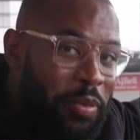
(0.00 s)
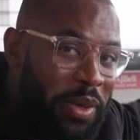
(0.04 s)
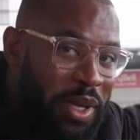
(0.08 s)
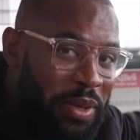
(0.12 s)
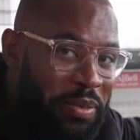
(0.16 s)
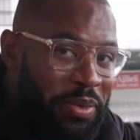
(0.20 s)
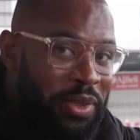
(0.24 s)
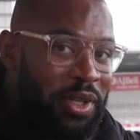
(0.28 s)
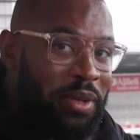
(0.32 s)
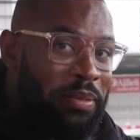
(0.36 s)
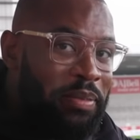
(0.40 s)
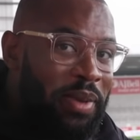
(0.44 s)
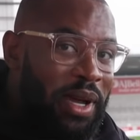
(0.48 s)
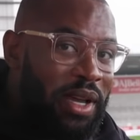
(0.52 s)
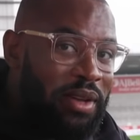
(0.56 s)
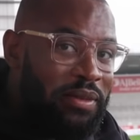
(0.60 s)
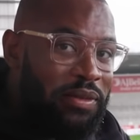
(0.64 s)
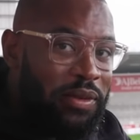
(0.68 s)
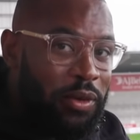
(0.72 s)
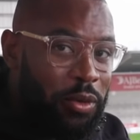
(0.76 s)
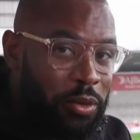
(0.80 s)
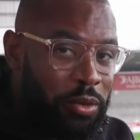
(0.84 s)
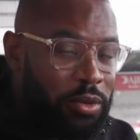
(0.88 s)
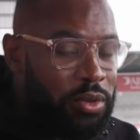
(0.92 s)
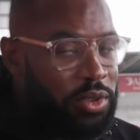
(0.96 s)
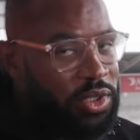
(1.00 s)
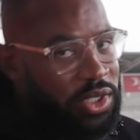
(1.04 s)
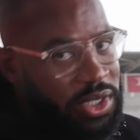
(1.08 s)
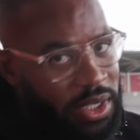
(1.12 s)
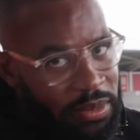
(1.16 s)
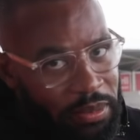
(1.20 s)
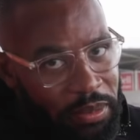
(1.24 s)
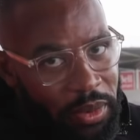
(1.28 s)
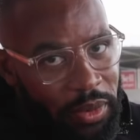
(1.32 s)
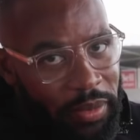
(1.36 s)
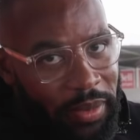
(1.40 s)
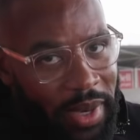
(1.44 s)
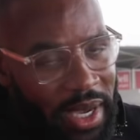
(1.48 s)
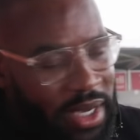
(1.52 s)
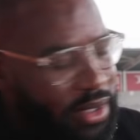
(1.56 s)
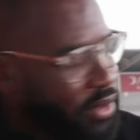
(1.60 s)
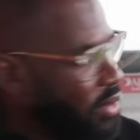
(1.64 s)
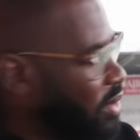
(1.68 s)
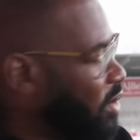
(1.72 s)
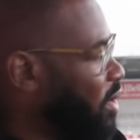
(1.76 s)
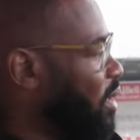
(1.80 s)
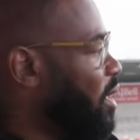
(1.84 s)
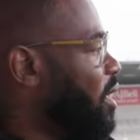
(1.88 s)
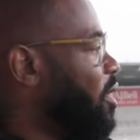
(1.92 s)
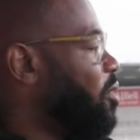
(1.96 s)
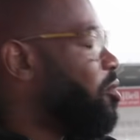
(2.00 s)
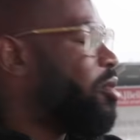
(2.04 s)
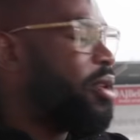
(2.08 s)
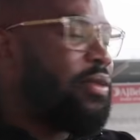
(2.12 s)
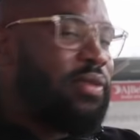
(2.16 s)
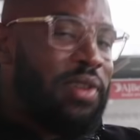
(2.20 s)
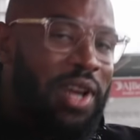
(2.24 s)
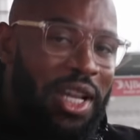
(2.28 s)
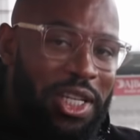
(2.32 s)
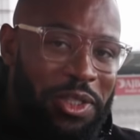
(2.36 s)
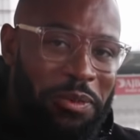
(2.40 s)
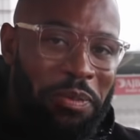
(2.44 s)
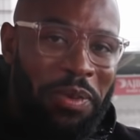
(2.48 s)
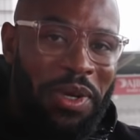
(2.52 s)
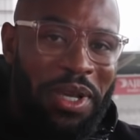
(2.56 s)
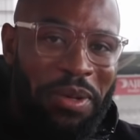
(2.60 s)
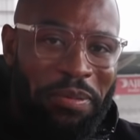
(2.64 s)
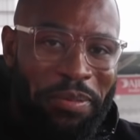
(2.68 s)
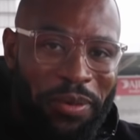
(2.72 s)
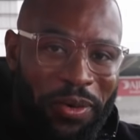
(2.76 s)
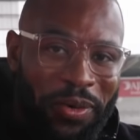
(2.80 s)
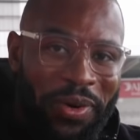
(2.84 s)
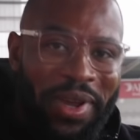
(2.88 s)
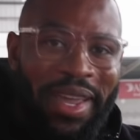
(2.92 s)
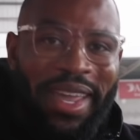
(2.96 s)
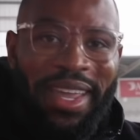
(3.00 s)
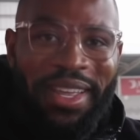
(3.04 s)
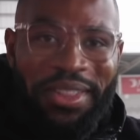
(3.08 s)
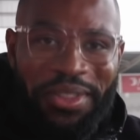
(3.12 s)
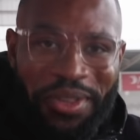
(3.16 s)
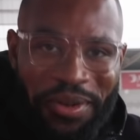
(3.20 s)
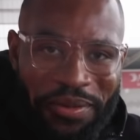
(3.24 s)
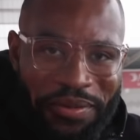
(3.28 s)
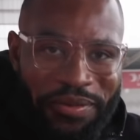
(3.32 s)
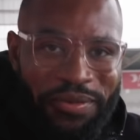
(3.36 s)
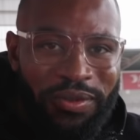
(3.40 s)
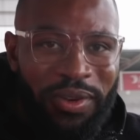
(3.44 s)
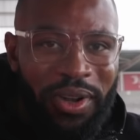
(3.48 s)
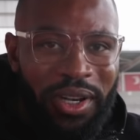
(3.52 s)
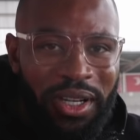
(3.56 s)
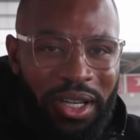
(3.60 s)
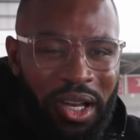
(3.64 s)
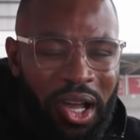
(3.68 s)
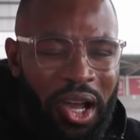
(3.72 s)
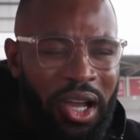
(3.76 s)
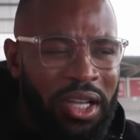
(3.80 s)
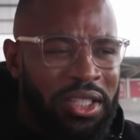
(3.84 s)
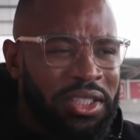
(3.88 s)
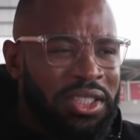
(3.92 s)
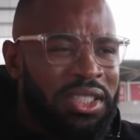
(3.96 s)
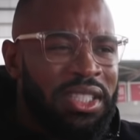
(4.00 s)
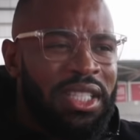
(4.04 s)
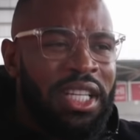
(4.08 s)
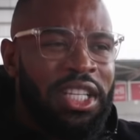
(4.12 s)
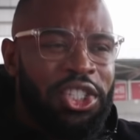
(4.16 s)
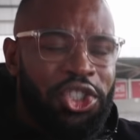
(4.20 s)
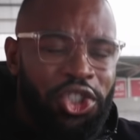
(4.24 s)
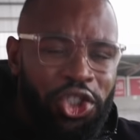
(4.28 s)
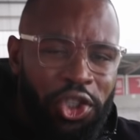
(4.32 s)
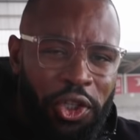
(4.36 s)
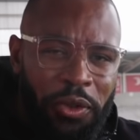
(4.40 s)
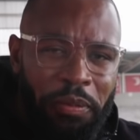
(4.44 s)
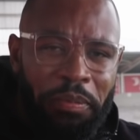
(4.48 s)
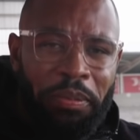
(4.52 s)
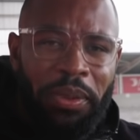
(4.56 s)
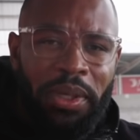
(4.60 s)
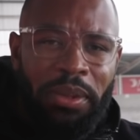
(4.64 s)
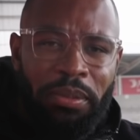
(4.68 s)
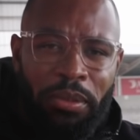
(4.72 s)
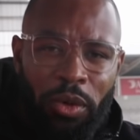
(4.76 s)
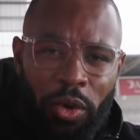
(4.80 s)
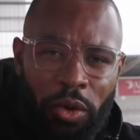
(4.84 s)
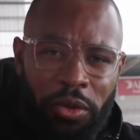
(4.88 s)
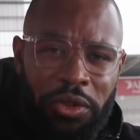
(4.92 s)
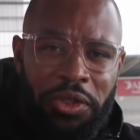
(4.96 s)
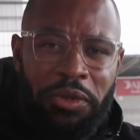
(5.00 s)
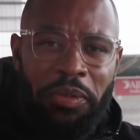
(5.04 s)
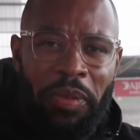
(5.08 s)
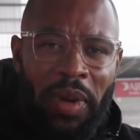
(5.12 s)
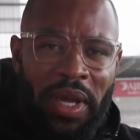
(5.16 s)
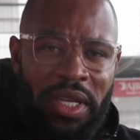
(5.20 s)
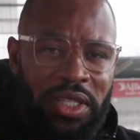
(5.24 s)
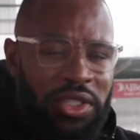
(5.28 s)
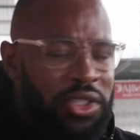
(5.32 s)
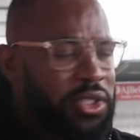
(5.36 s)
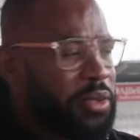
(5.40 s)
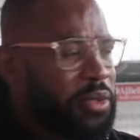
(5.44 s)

people in the backfield, simple maths, you have less people in the front line, so there should be more space